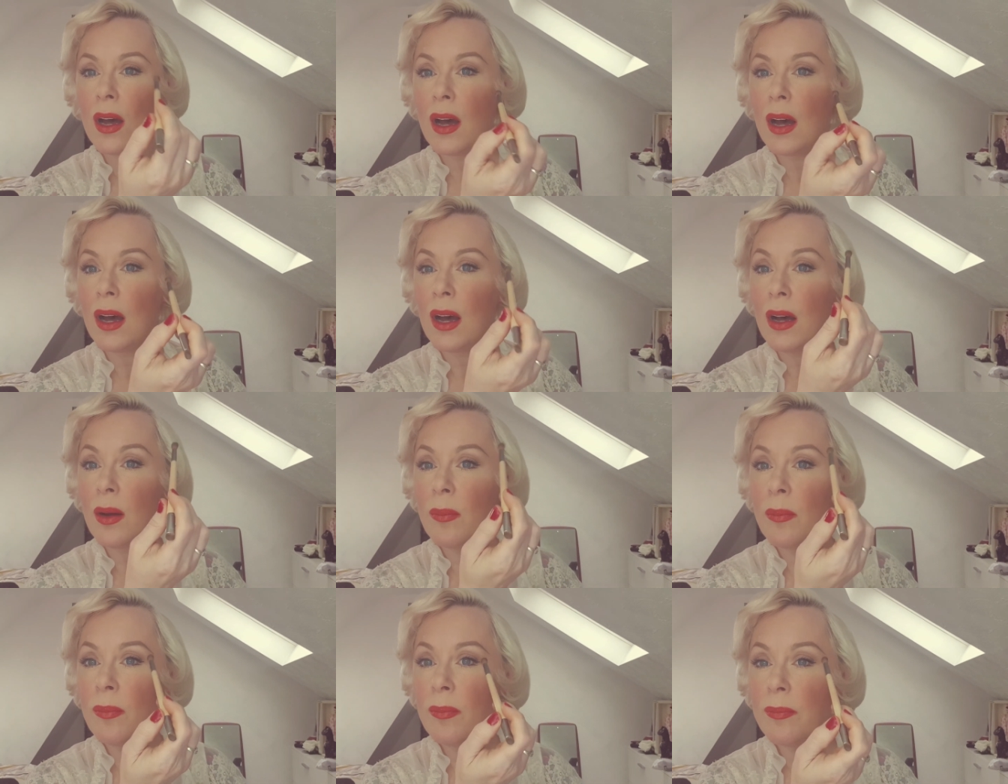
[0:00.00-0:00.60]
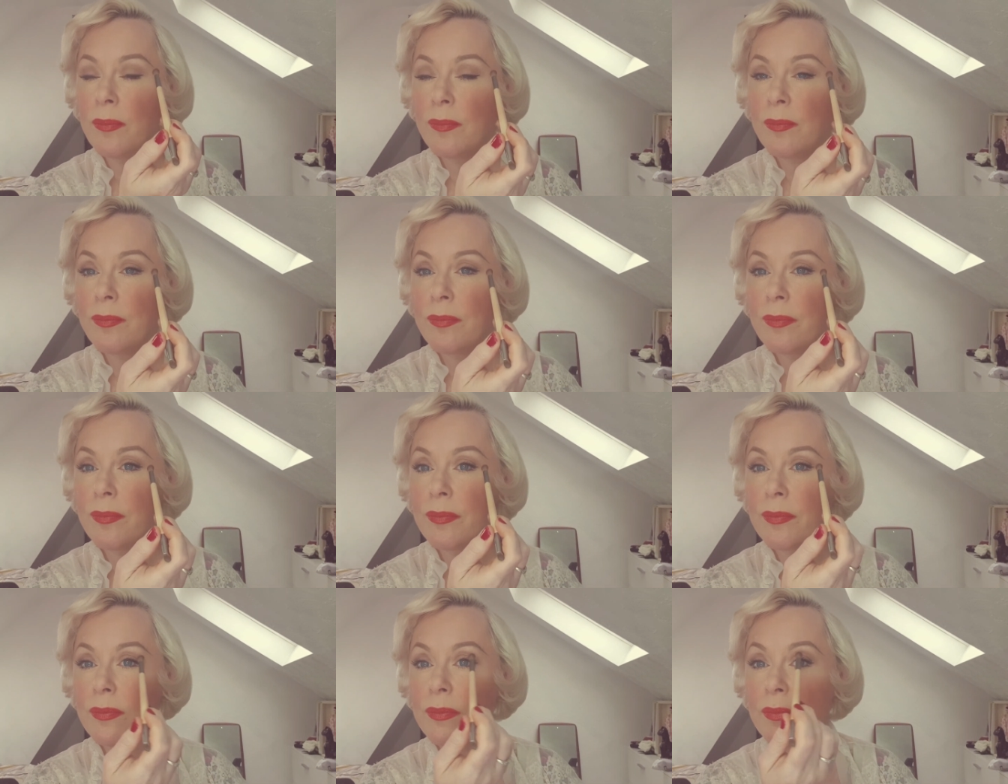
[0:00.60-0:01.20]

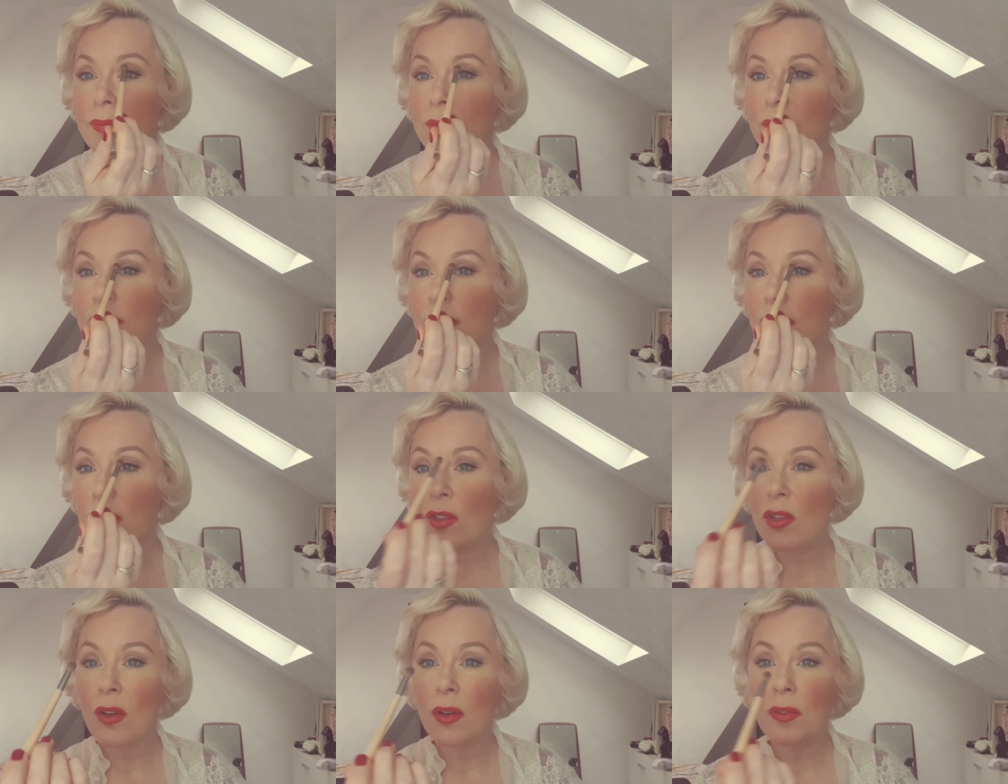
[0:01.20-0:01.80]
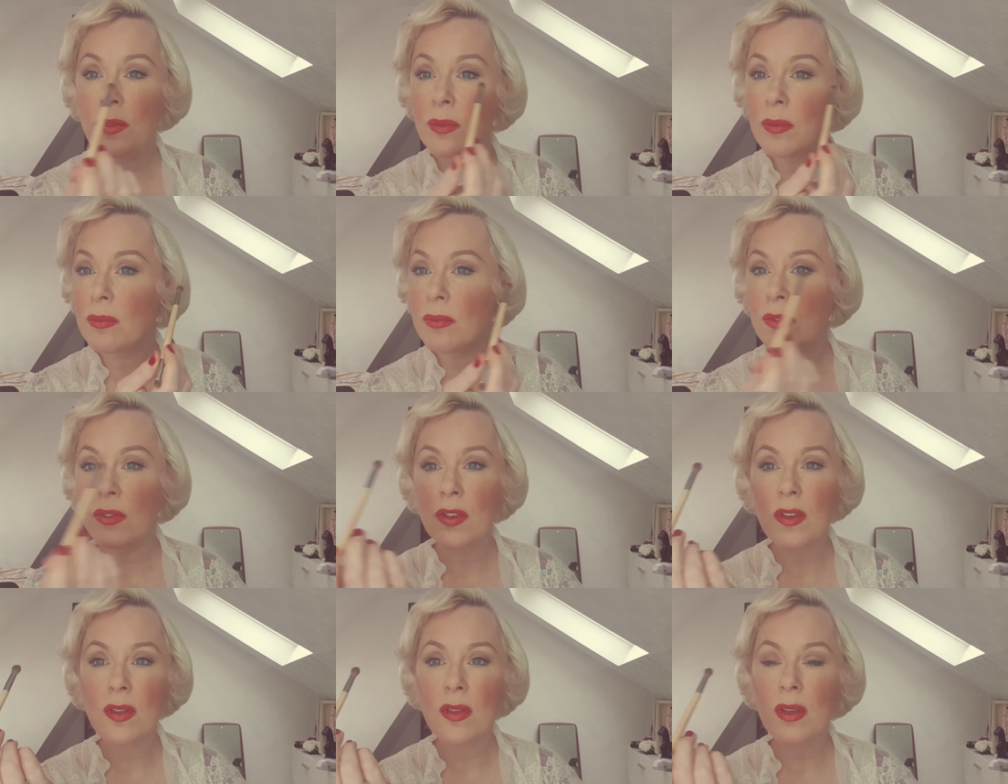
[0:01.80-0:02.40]
So I've
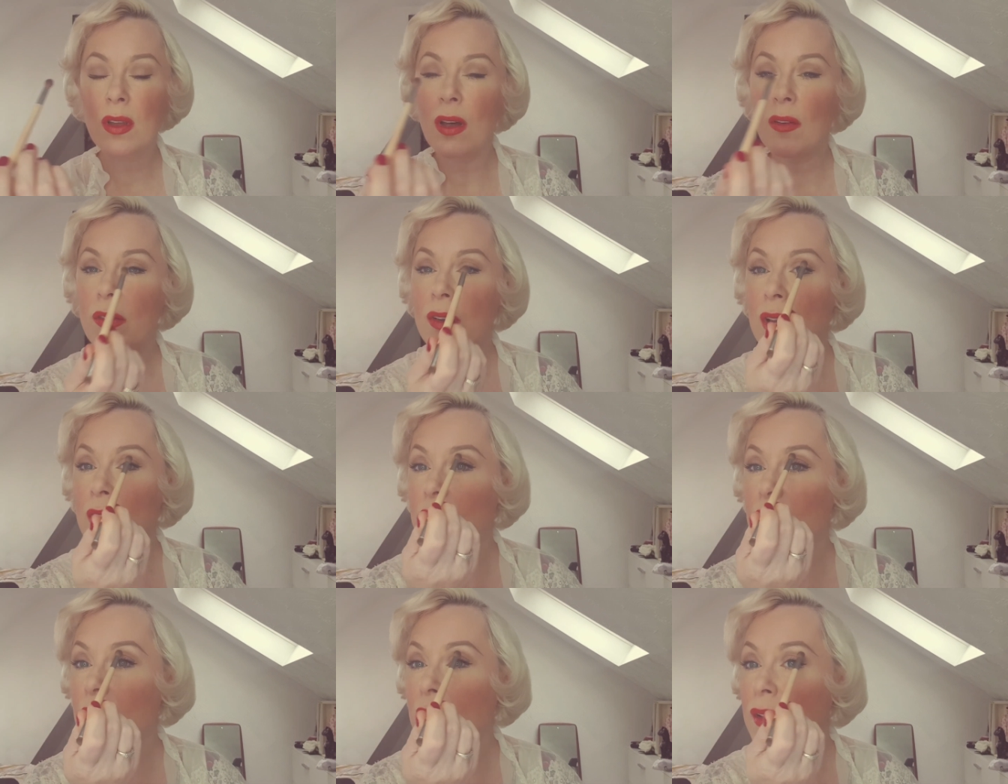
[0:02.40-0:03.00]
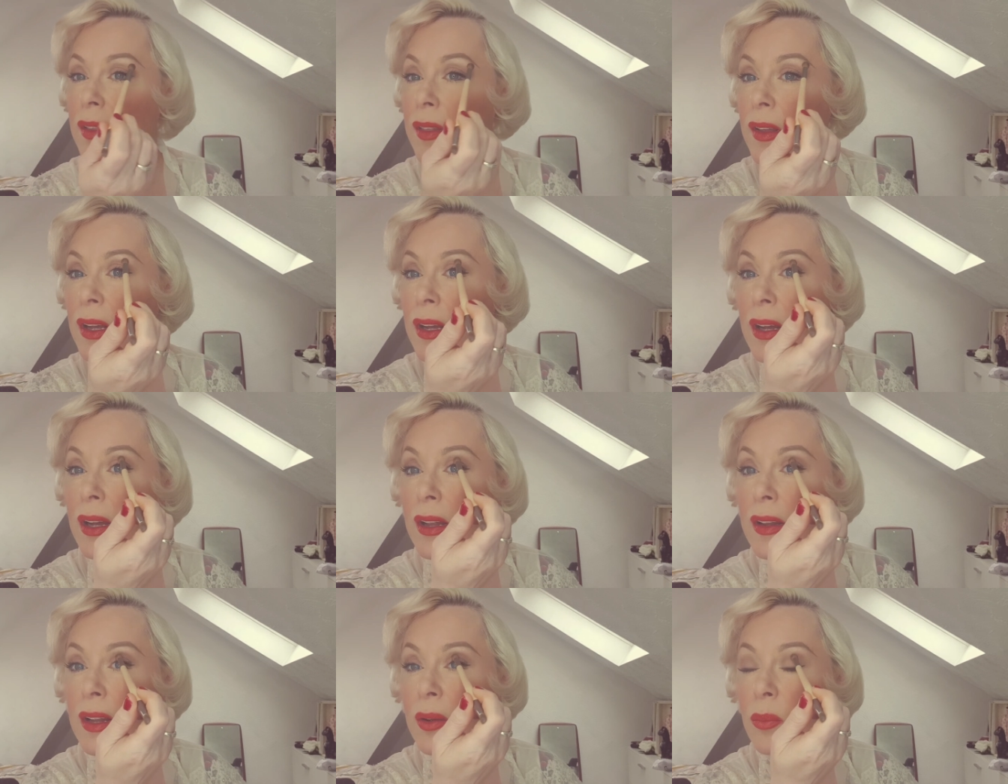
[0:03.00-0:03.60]
just covered the entire
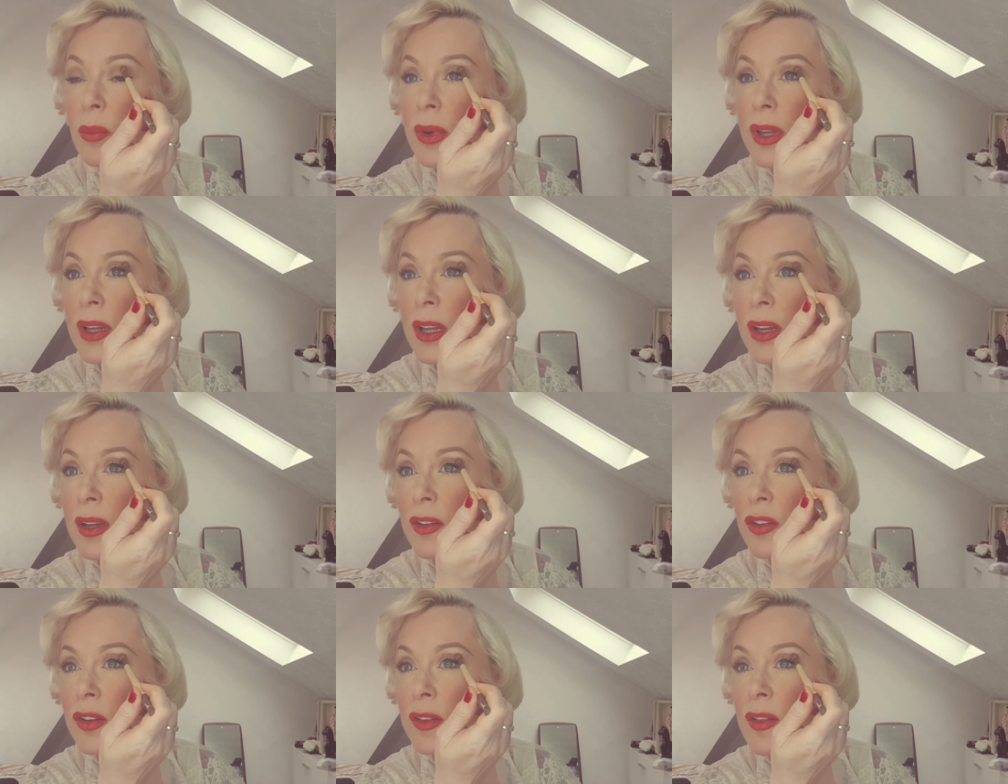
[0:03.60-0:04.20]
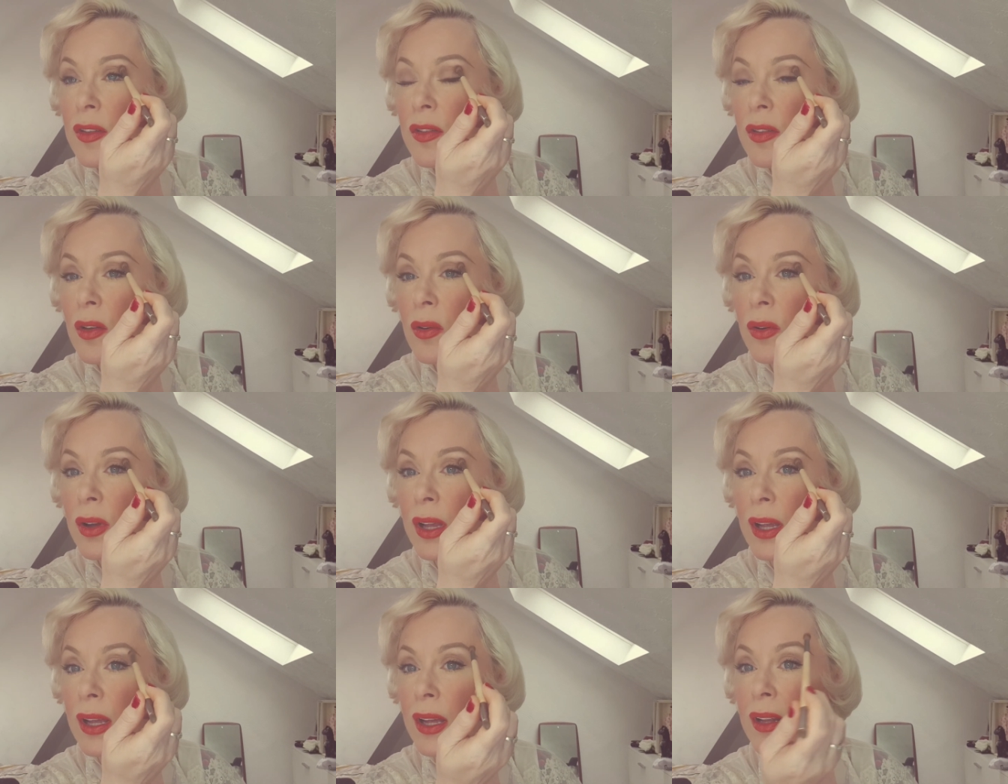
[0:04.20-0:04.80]
thing, and then when you get to the
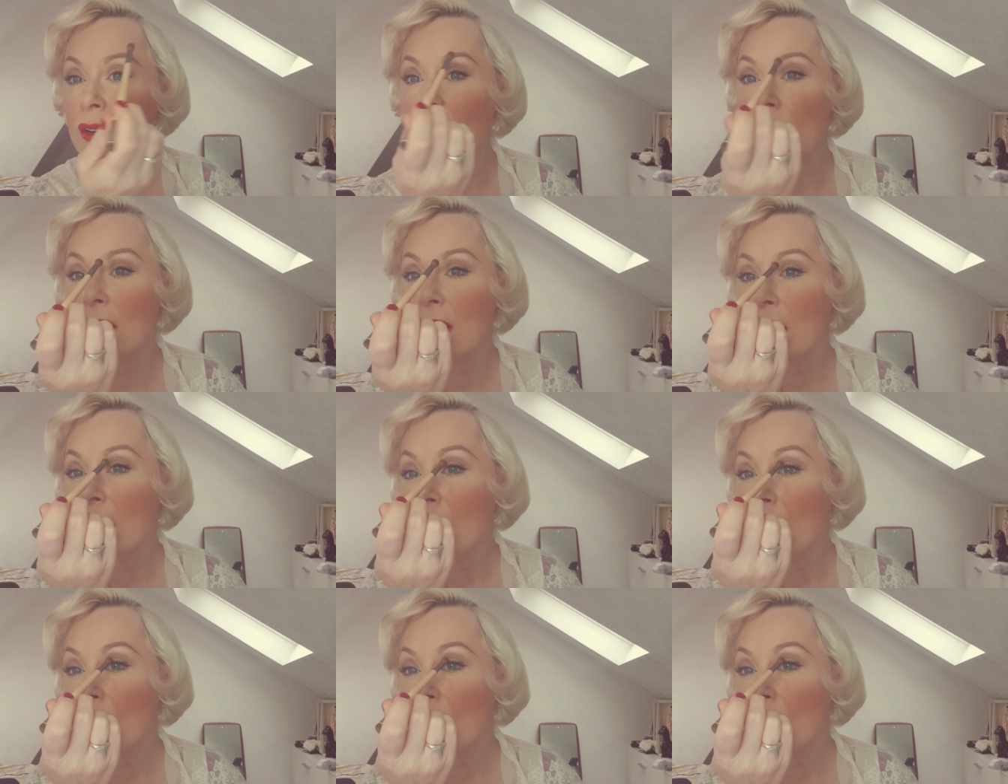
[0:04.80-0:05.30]
socket,